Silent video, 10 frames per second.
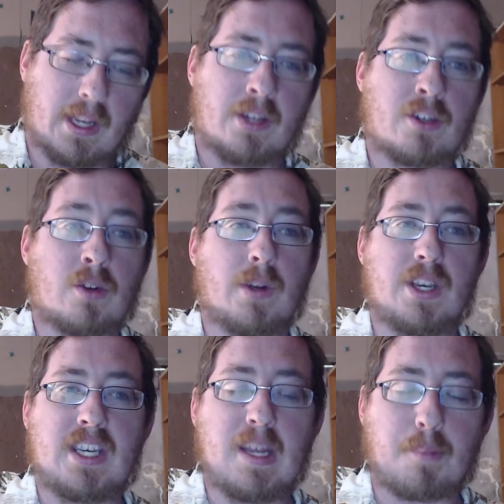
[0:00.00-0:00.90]
into a
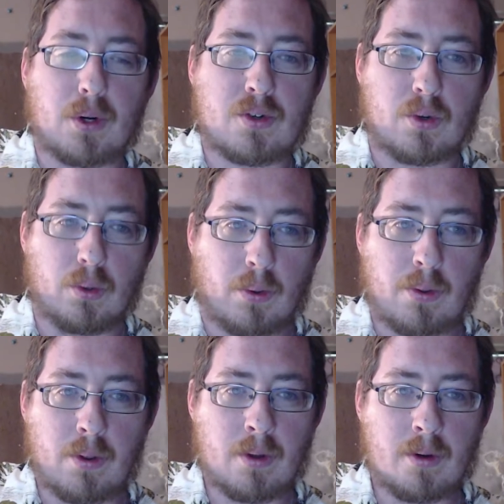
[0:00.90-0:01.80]
deeper
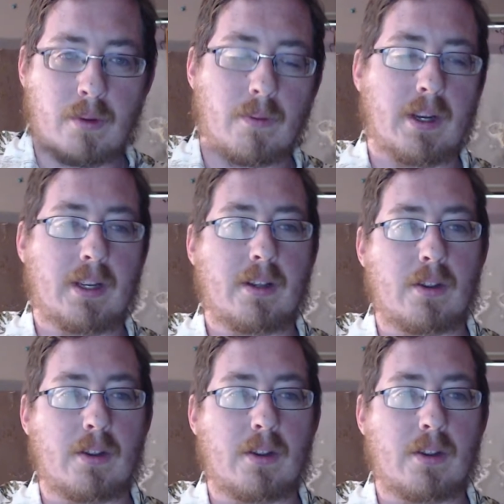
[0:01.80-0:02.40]
truth, right?